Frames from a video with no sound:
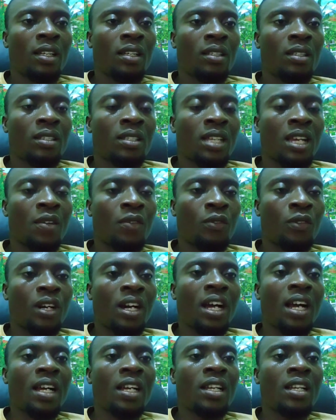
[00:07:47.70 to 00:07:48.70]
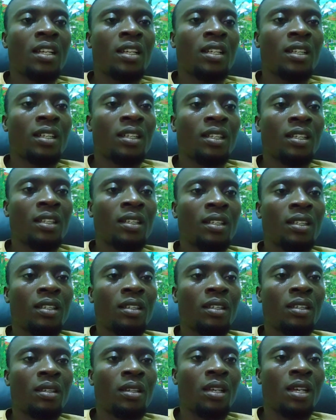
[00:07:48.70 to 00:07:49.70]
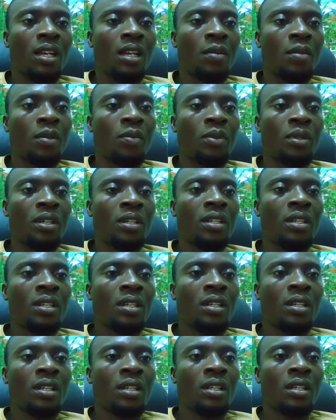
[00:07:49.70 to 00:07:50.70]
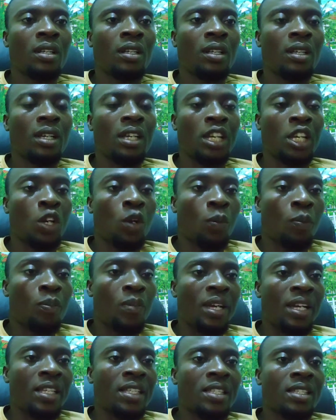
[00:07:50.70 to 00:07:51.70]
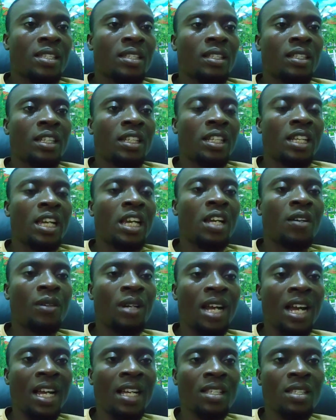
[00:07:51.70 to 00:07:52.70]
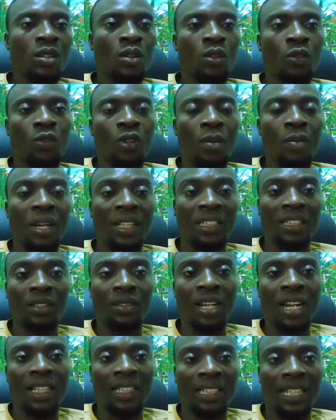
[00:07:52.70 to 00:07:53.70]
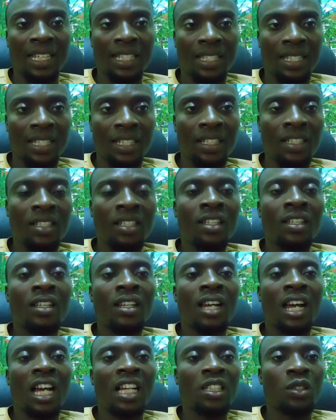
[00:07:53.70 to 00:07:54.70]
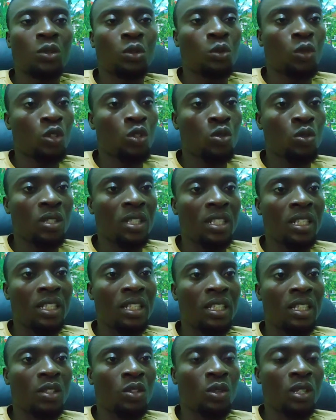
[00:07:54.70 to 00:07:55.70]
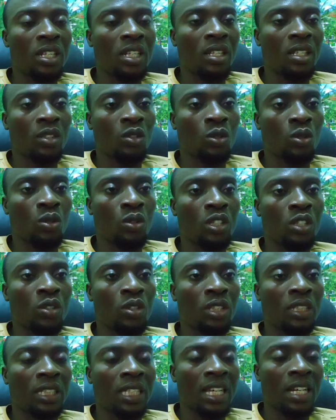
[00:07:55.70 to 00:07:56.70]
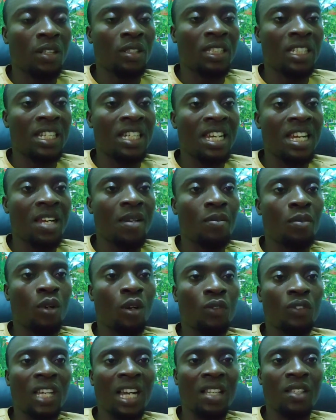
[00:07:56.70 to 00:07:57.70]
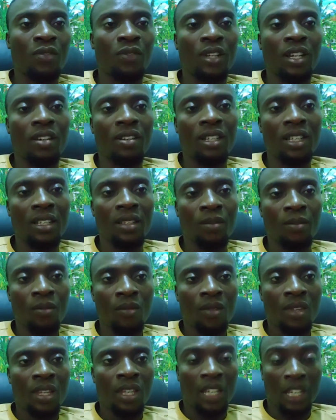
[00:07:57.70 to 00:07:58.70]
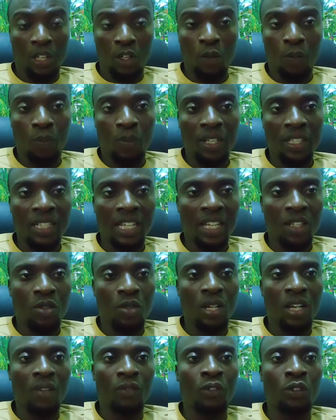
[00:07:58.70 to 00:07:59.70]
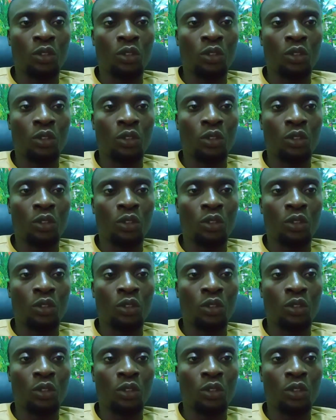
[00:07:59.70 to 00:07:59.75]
several maybe equipments in the areas of material testing, and you would want to tell the name of that very equipment that you have